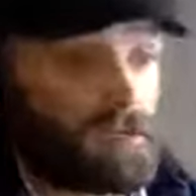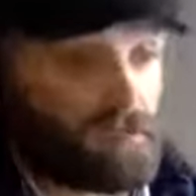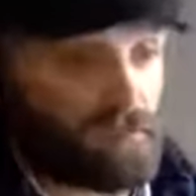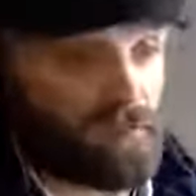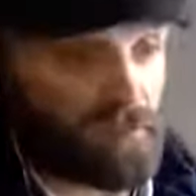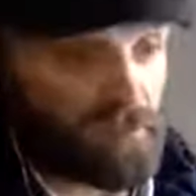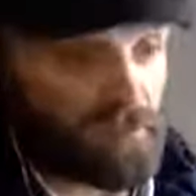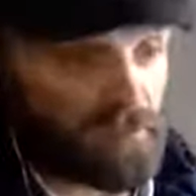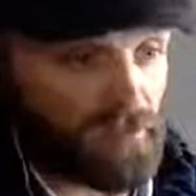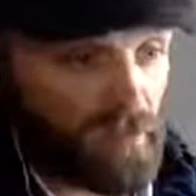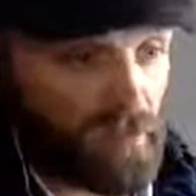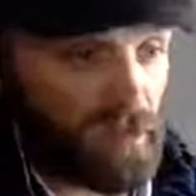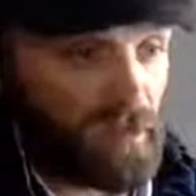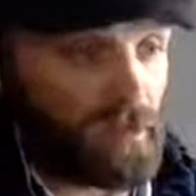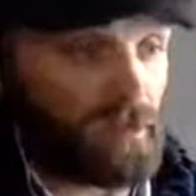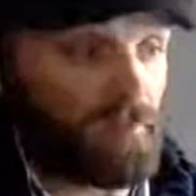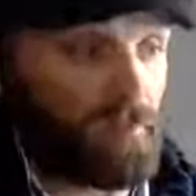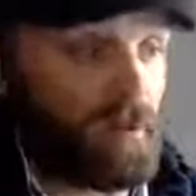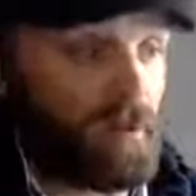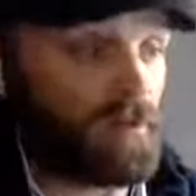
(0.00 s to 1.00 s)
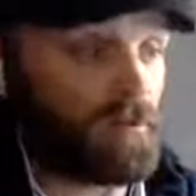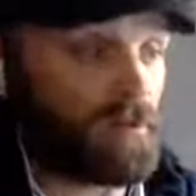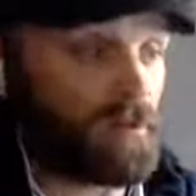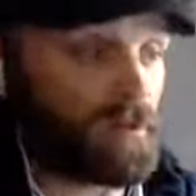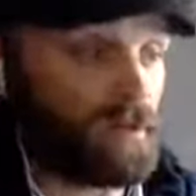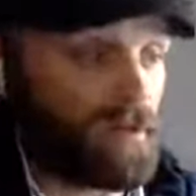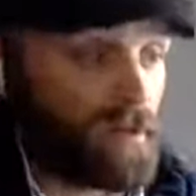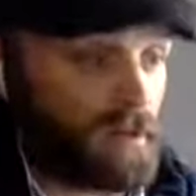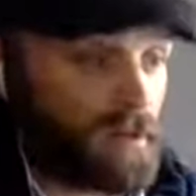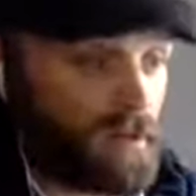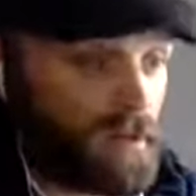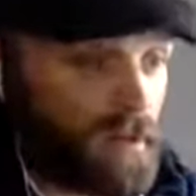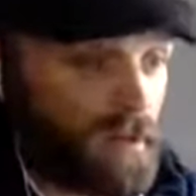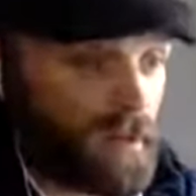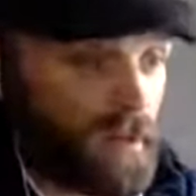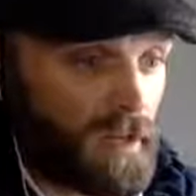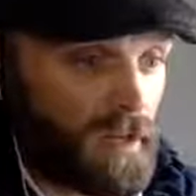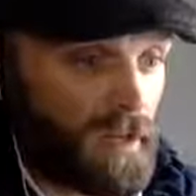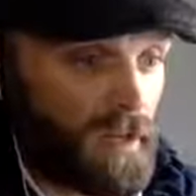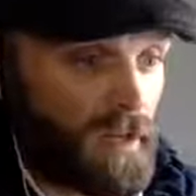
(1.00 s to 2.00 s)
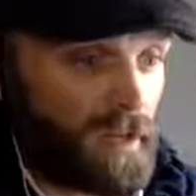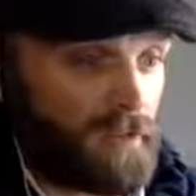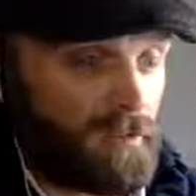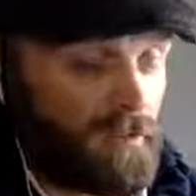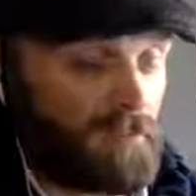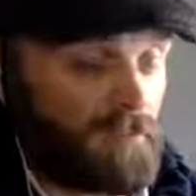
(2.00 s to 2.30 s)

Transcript: spring to mind about uh,